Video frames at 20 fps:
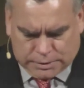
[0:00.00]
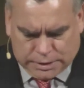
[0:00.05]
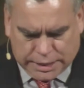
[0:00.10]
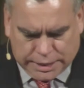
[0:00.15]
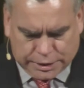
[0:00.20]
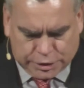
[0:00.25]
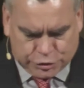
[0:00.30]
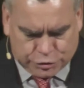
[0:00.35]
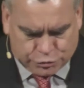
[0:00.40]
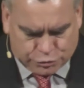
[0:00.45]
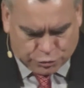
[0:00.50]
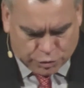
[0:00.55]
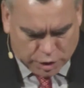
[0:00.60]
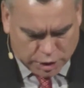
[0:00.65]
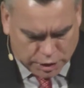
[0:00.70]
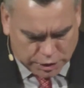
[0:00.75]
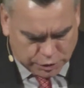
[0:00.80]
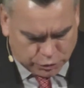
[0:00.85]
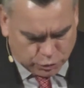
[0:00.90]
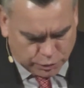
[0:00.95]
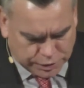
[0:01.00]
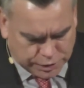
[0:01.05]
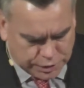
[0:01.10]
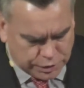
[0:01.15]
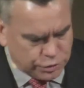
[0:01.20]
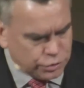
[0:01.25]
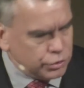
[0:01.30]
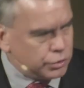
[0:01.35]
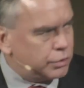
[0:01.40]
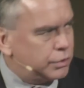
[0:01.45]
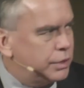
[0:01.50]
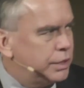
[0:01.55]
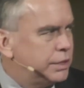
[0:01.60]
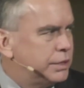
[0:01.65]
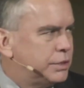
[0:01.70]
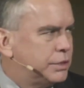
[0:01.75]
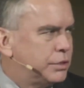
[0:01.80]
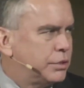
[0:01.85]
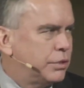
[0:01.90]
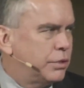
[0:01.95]
Let us run with
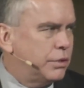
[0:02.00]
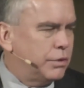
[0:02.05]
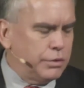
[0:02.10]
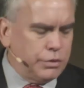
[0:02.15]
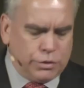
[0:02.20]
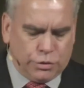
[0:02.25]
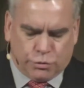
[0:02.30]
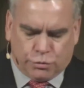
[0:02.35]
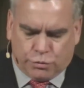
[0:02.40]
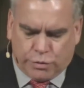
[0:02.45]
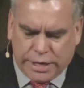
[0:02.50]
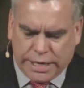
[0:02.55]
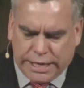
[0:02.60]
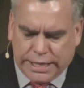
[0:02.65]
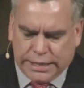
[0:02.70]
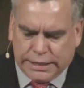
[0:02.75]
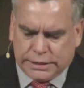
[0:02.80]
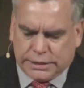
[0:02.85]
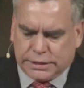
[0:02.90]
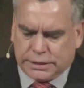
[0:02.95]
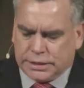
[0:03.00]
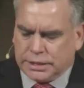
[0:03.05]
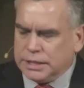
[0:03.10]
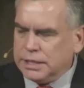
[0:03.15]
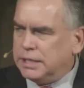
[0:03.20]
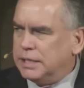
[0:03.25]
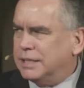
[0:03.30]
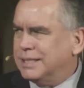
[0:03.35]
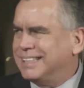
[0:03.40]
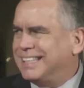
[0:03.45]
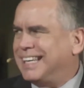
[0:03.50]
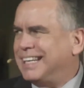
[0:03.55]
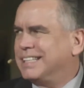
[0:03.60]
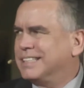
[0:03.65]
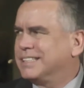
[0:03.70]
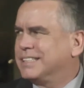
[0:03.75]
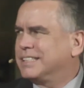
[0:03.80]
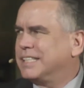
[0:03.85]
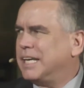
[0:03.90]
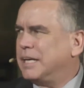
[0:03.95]
endurance the race that
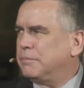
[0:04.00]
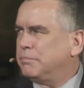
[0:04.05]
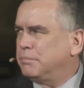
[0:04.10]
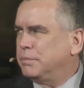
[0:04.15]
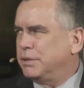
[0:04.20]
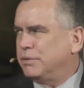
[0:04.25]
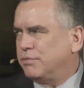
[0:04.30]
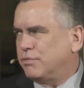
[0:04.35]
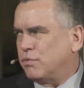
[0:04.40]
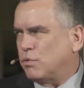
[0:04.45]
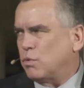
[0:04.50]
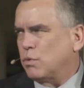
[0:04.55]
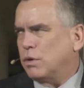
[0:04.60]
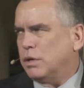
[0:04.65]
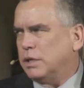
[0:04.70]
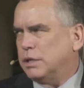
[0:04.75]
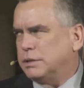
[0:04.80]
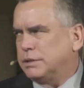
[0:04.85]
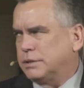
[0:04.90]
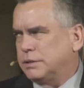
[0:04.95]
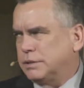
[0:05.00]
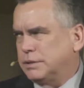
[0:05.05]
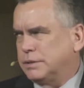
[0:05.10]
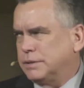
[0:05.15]
is set before us.